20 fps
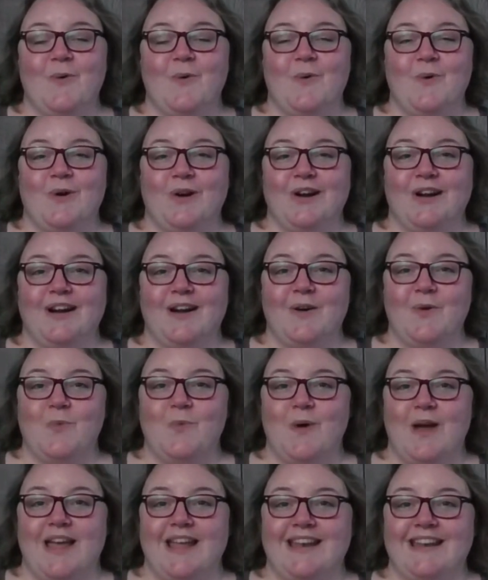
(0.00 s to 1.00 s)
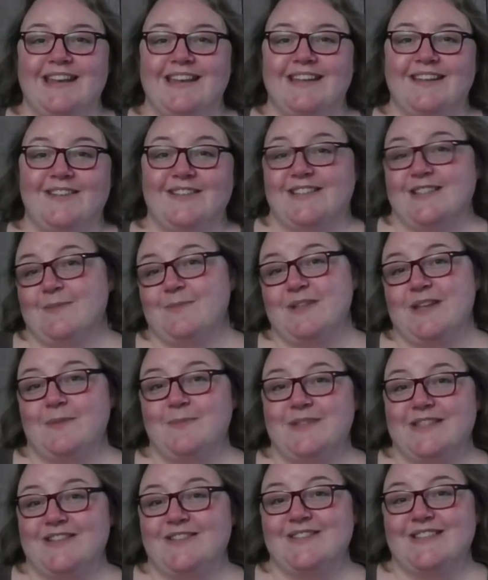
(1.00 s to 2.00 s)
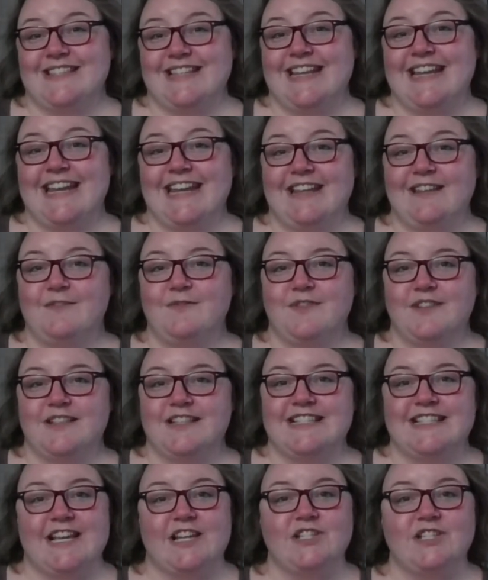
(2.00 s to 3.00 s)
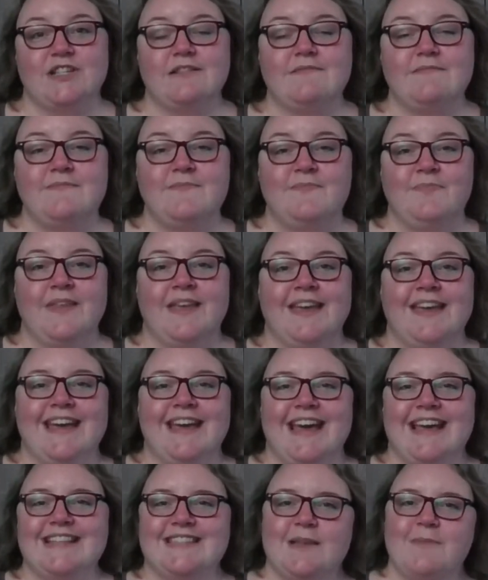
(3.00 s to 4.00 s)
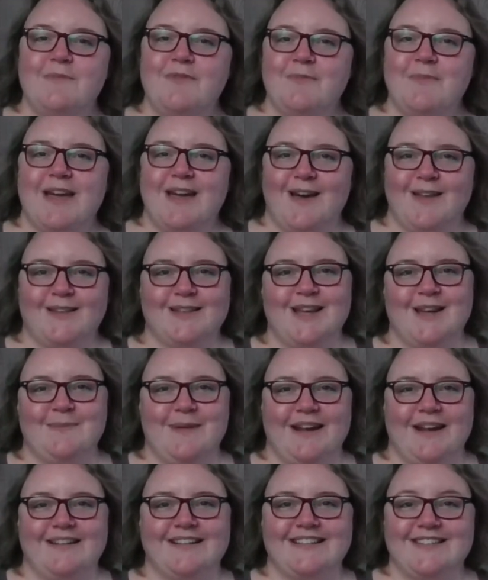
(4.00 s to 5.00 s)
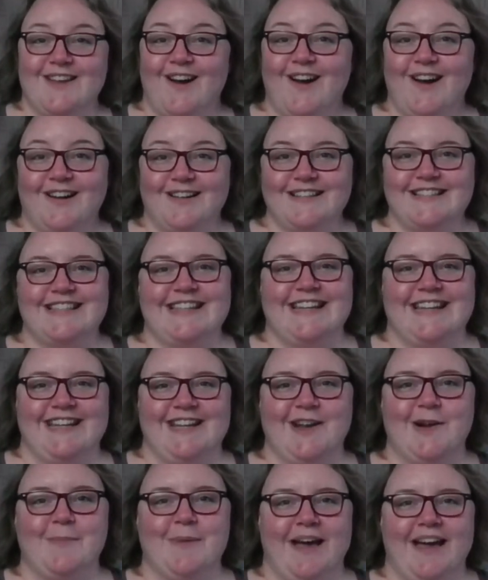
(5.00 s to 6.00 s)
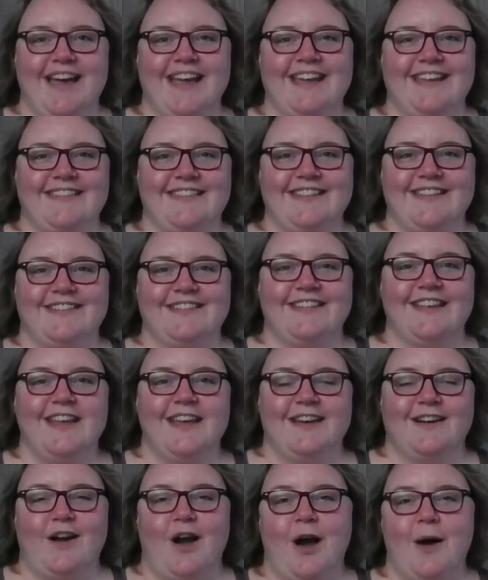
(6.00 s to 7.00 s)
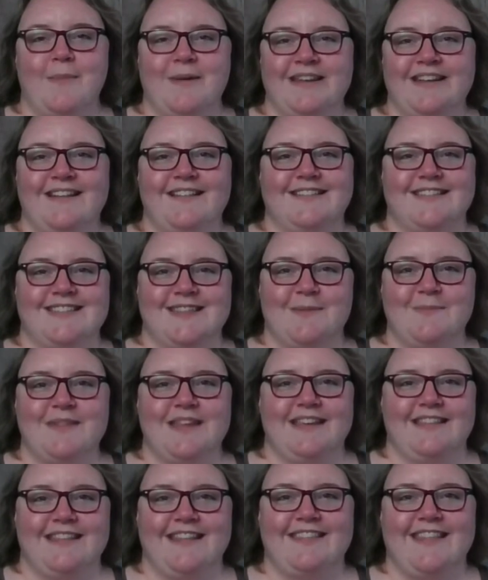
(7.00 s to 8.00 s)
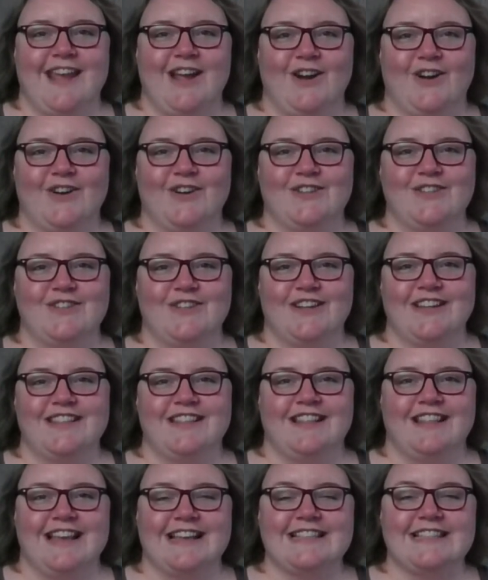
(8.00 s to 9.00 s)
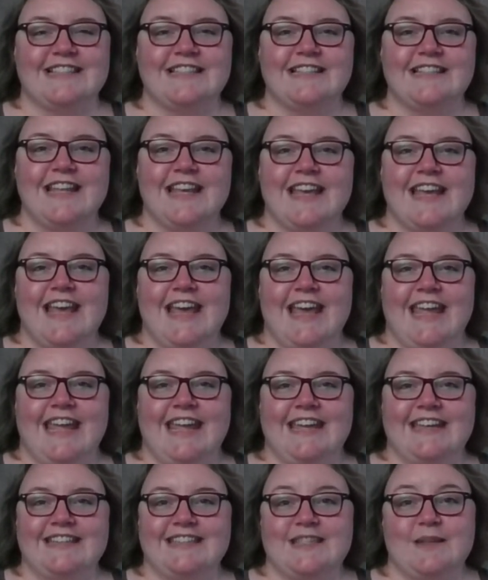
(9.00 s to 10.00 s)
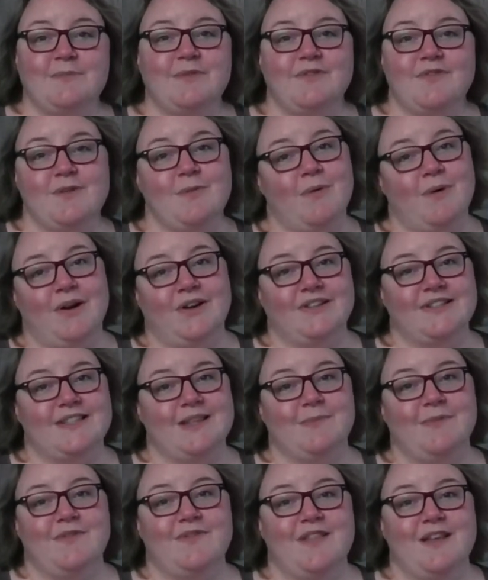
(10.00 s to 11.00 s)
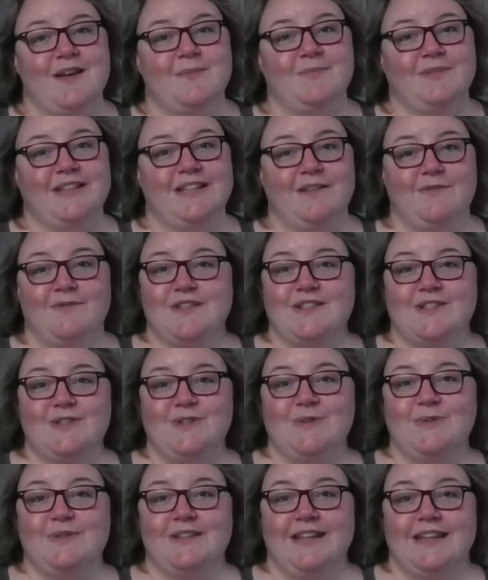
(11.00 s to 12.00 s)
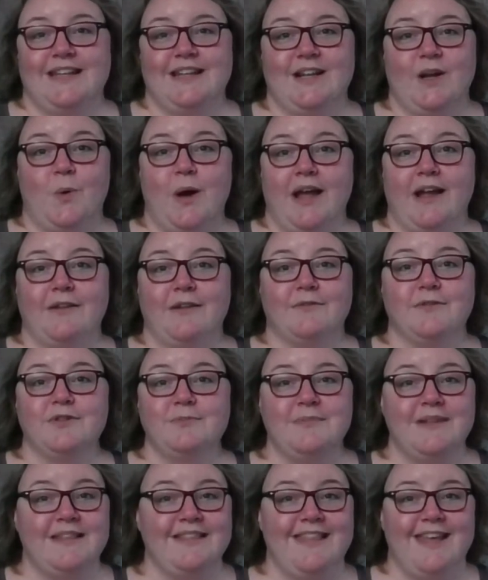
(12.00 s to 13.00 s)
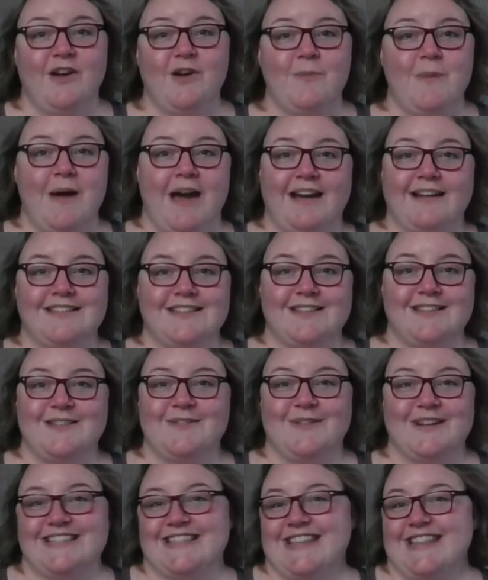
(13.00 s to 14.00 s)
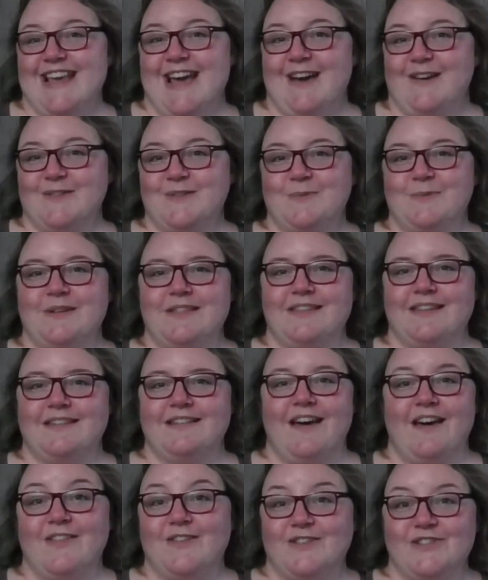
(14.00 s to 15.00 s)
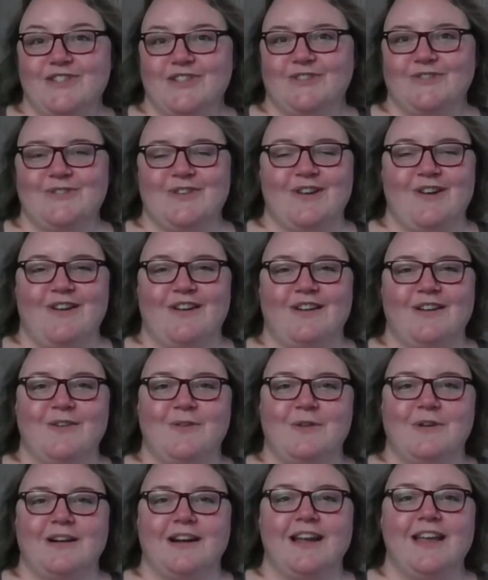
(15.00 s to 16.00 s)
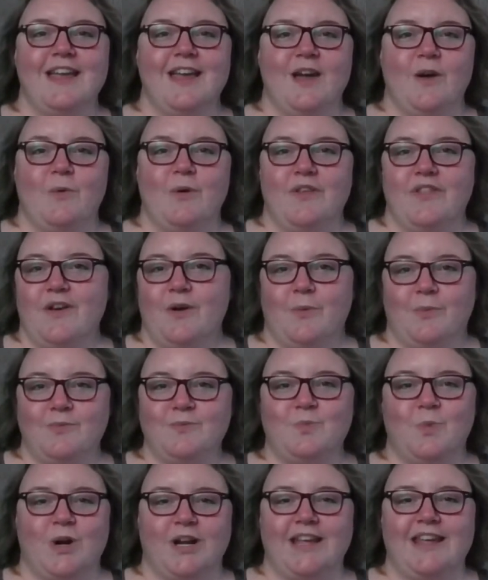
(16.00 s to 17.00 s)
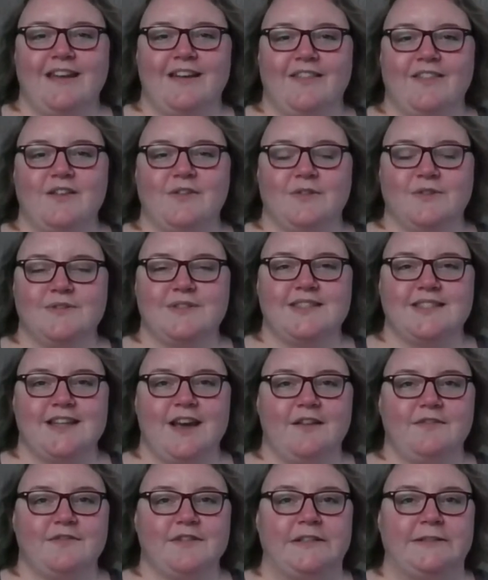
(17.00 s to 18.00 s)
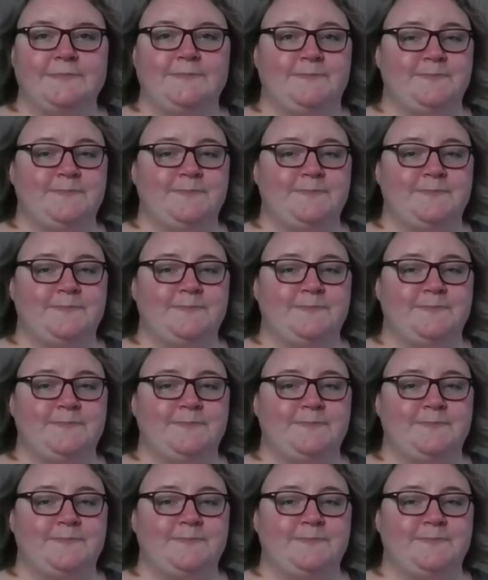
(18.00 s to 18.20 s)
or when sometimes they're sitting in for the session. And some of my online parents are sitting nearby and they'll comment on something that they heard during the lesson. And some of them aren't. Some of them leave the student in a quiet room and they go back to the rest of the house where the other children are or where they're working on their own stuff.